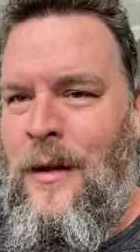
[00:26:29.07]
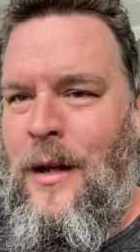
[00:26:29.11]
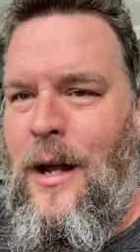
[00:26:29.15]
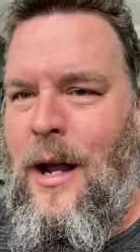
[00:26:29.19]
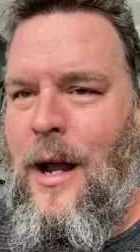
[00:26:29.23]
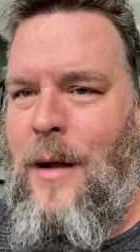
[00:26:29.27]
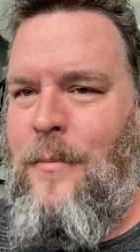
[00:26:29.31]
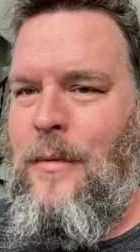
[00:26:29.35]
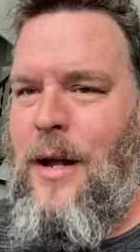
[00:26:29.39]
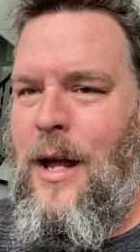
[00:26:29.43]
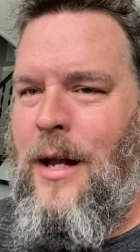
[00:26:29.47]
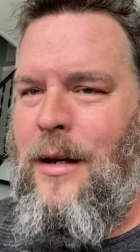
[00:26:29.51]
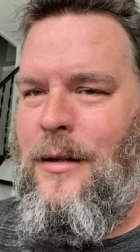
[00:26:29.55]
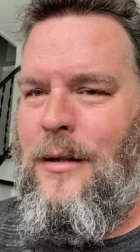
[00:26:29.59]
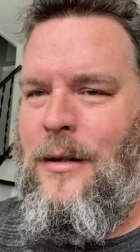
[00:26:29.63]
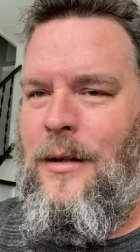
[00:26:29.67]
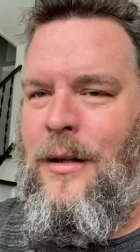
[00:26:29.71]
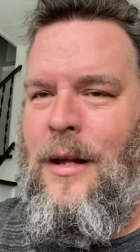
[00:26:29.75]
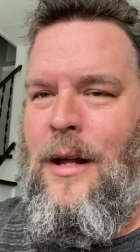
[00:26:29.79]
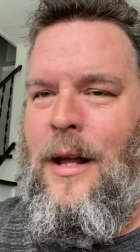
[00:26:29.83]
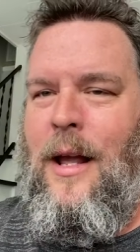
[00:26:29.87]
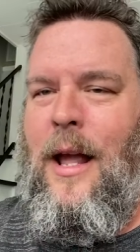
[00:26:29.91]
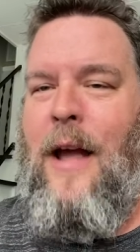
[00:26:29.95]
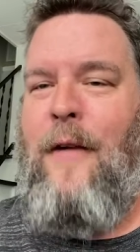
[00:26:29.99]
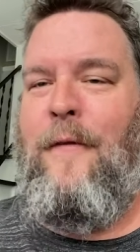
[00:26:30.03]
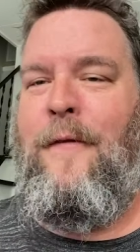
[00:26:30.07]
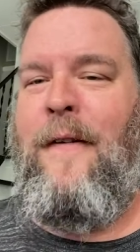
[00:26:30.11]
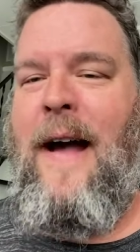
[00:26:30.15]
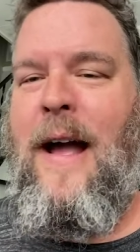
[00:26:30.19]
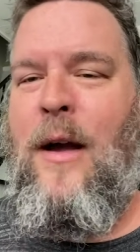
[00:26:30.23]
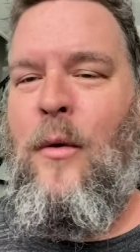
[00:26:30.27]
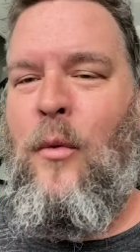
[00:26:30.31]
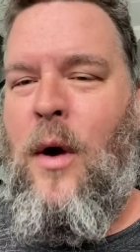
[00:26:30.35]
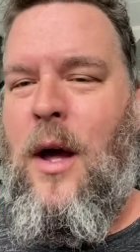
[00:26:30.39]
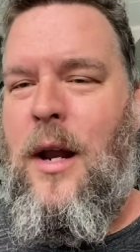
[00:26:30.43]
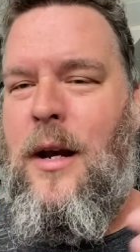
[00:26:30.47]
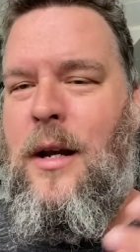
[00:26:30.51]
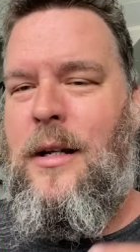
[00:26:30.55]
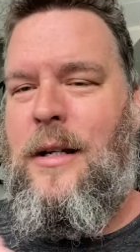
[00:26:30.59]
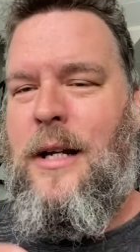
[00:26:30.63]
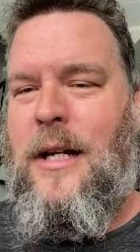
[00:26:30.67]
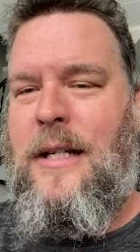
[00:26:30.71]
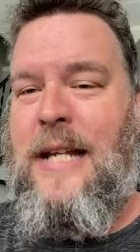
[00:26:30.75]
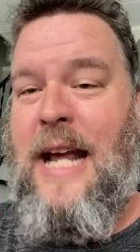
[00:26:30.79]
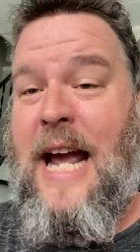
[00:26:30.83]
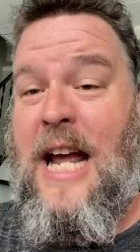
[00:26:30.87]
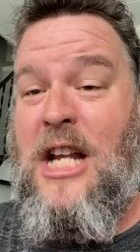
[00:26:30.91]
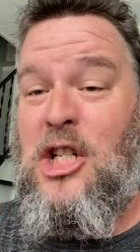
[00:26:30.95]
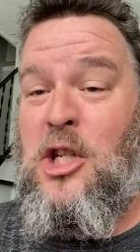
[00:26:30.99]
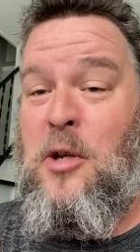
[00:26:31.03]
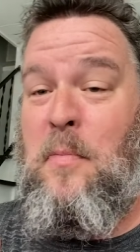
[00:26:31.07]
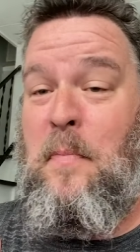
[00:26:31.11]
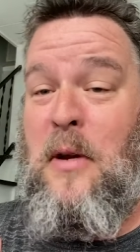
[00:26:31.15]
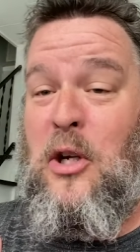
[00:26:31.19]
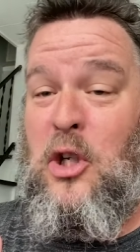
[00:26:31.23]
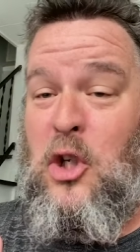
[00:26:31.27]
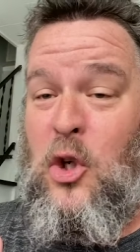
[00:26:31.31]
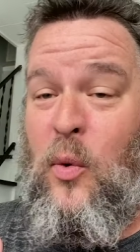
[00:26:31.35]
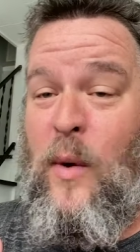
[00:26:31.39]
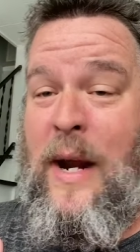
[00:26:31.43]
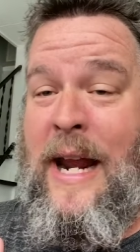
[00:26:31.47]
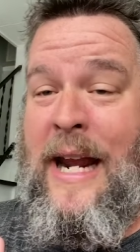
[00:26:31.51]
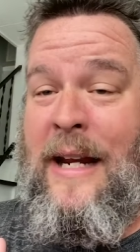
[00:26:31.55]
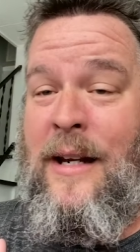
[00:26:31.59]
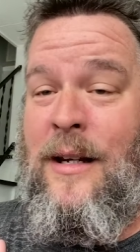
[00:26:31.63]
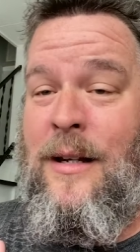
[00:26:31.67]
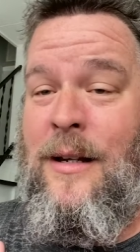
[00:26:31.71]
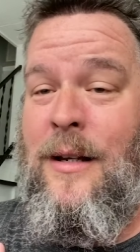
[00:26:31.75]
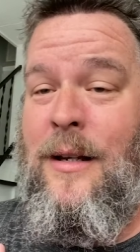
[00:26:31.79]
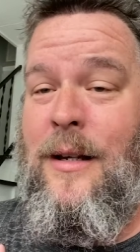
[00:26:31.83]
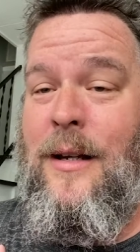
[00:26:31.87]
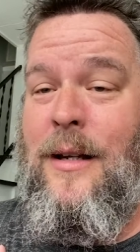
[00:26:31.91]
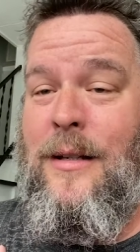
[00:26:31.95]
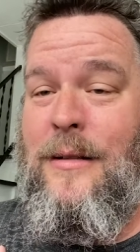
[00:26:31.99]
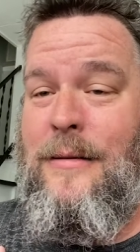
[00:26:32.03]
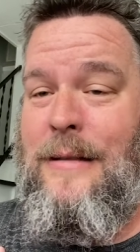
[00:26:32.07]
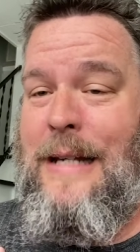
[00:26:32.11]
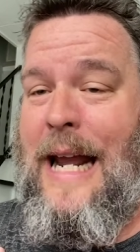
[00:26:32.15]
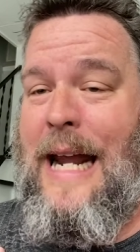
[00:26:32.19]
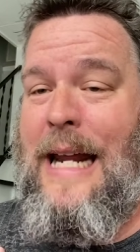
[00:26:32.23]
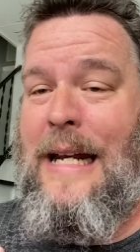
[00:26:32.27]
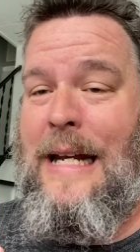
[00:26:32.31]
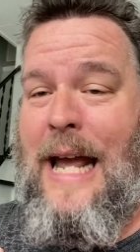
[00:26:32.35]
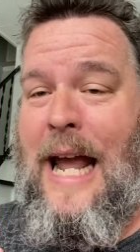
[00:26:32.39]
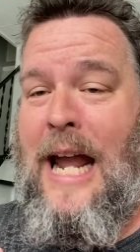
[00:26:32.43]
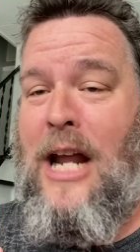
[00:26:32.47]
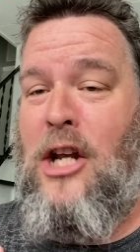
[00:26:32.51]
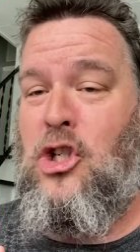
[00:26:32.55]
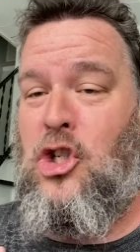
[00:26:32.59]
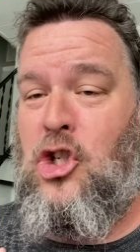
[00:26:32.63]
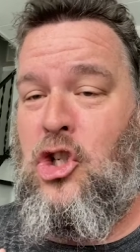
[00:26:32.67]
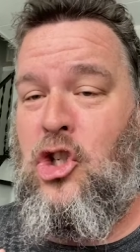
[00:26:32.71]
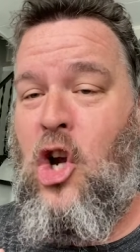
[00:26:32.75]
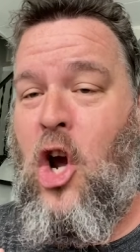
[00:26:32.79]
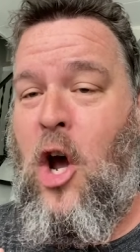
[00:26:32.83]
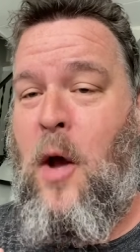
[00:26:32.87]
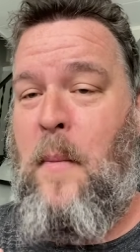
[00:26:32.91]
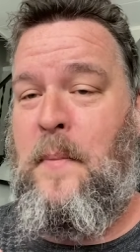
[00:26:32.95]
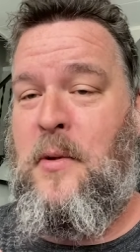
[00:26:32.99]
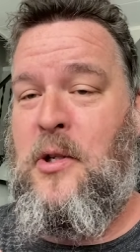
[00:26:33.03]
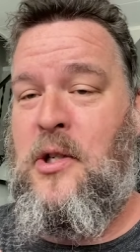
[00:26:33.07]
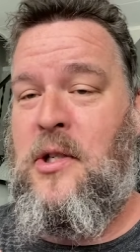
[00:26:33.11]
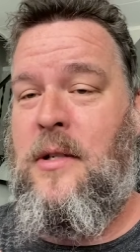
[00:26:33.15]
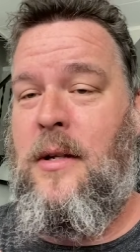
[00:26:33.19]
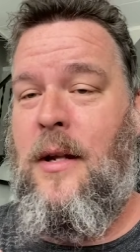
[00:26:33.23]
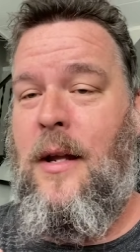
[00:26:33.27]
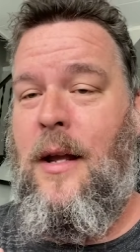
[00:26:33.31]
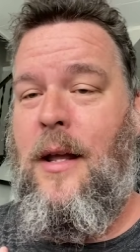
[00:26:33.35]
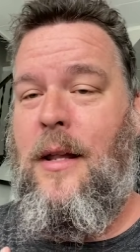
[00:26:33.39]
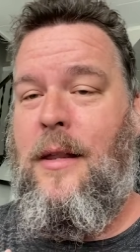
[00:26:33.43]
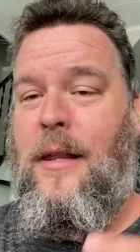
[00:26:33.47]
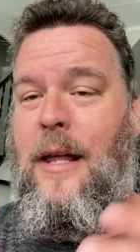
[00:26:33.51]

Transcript: I'm not, if I wanted to test between day-night scopes,